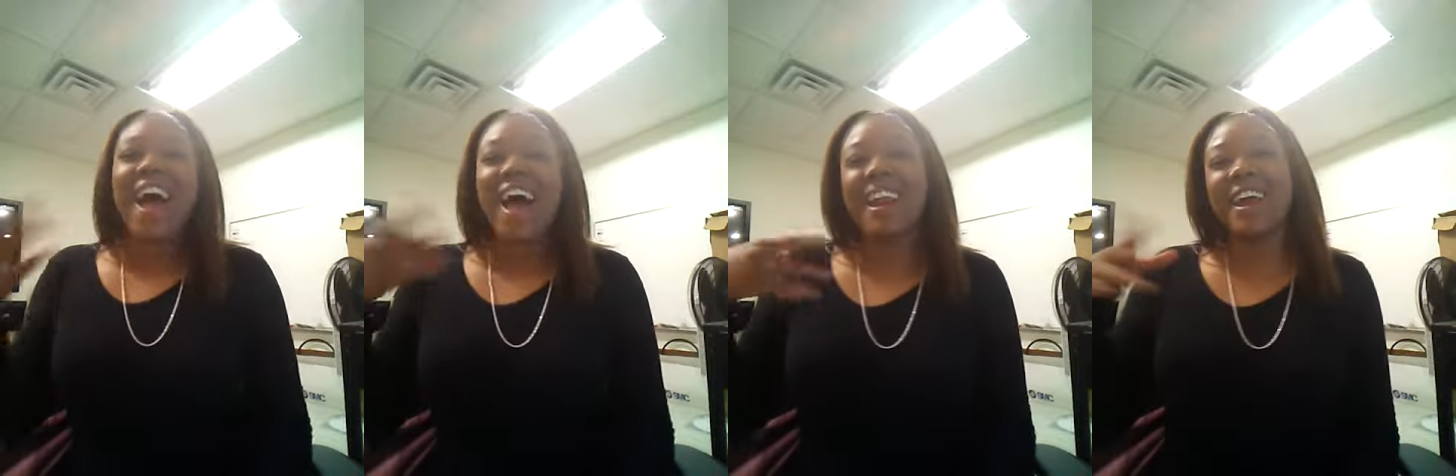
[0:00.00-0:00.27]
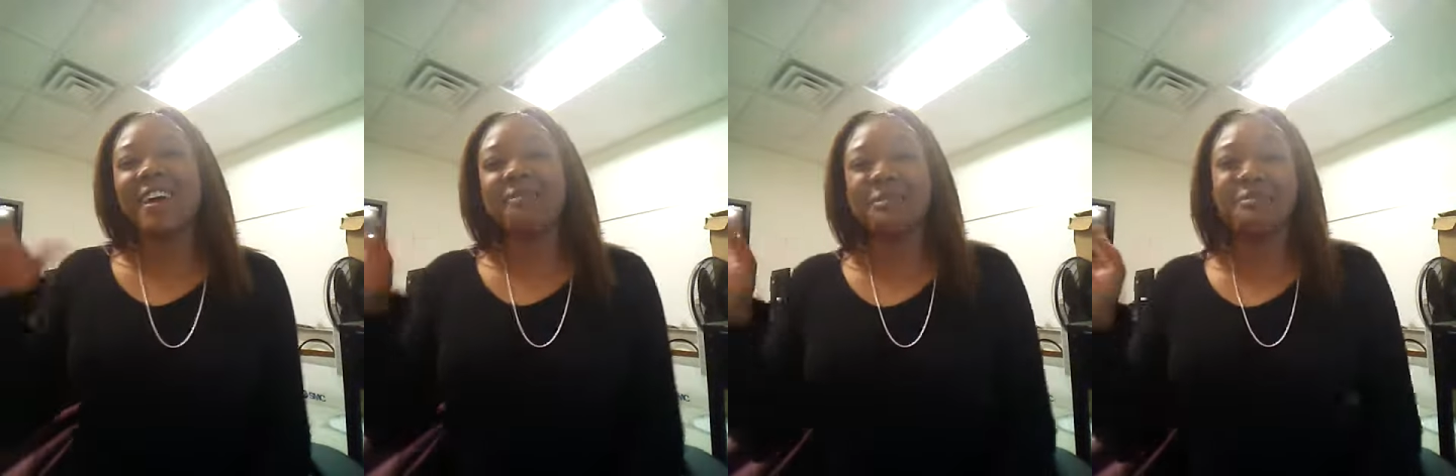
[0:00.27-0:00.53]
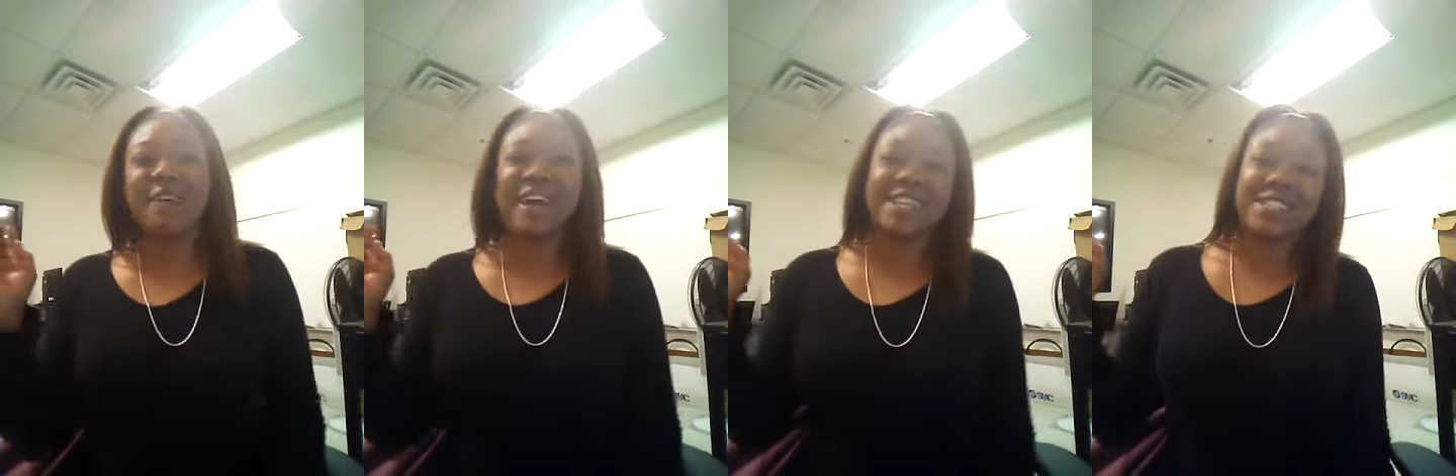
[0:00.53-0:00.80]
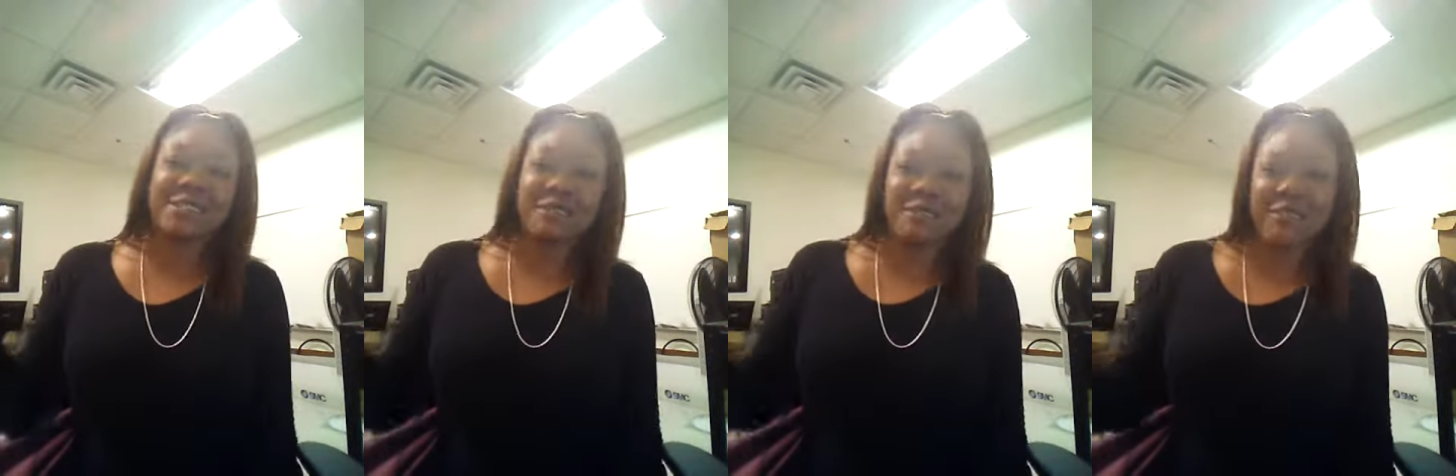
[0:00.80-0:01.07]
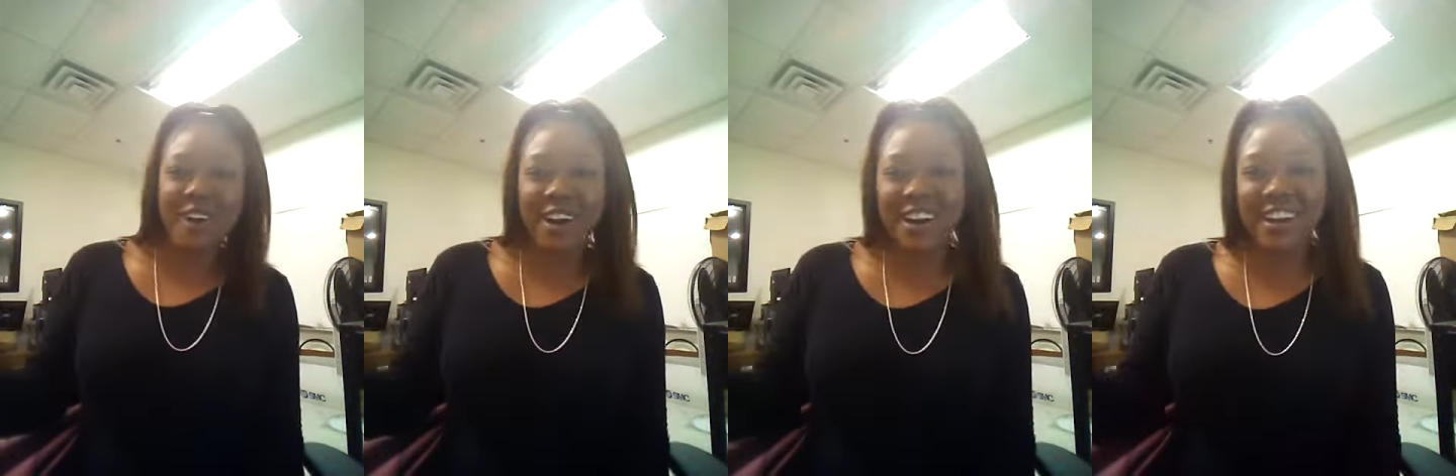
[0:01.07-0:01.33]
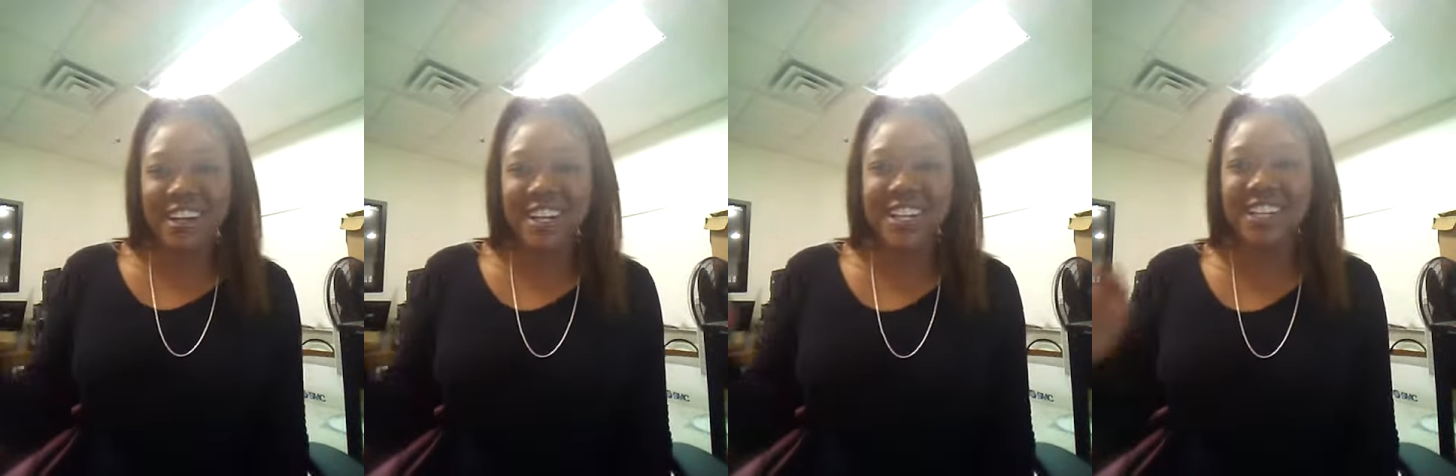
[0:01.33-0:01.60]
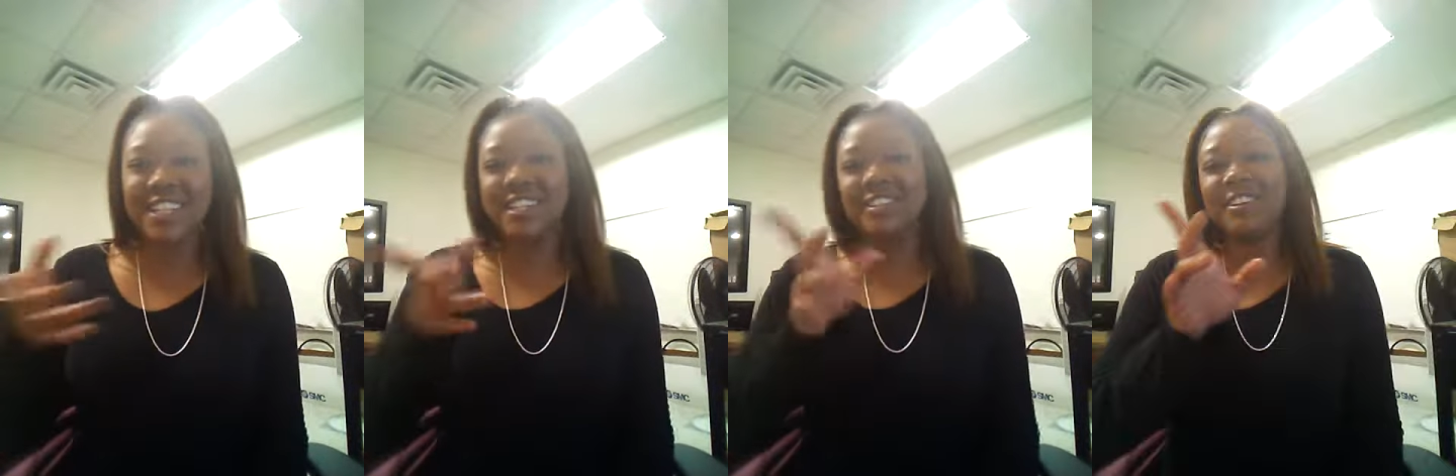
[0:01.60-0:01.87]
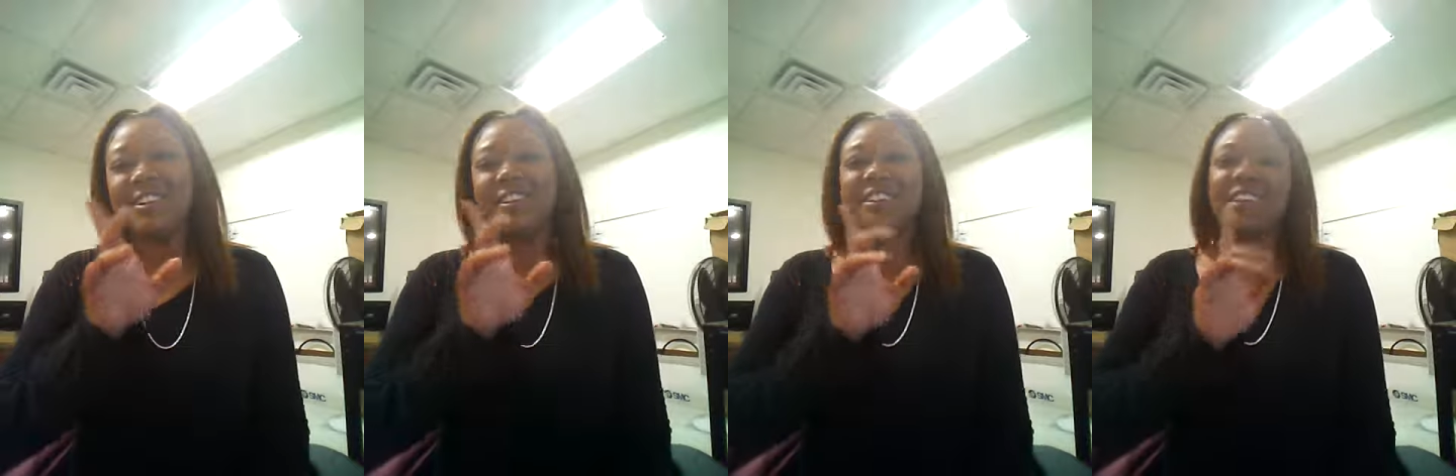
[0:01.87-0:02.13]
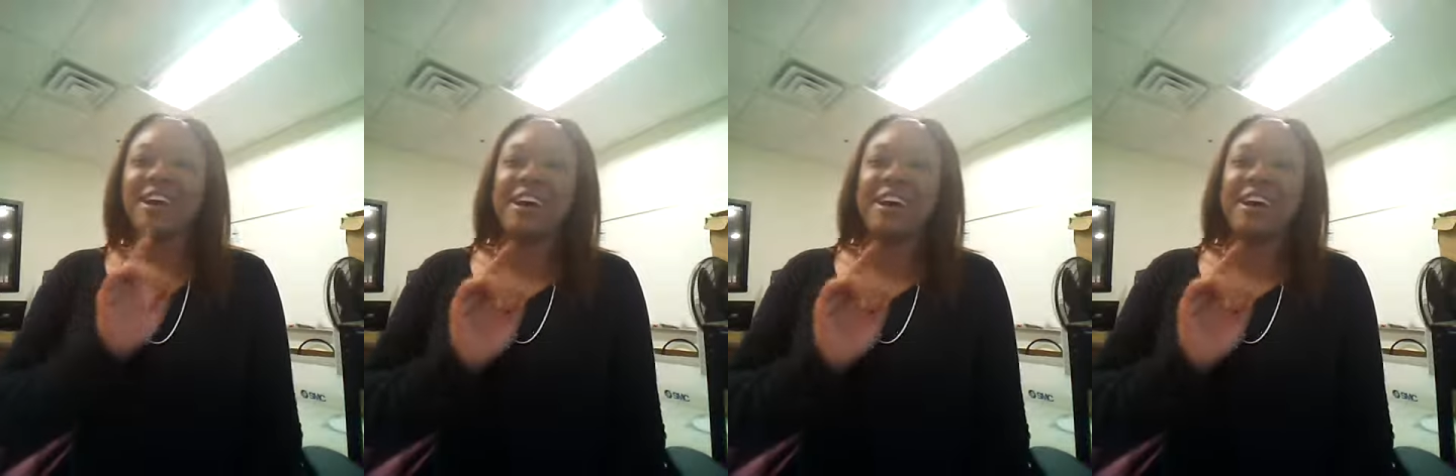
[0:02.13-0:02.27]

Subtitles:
and I'll be back tomorrow to let you know the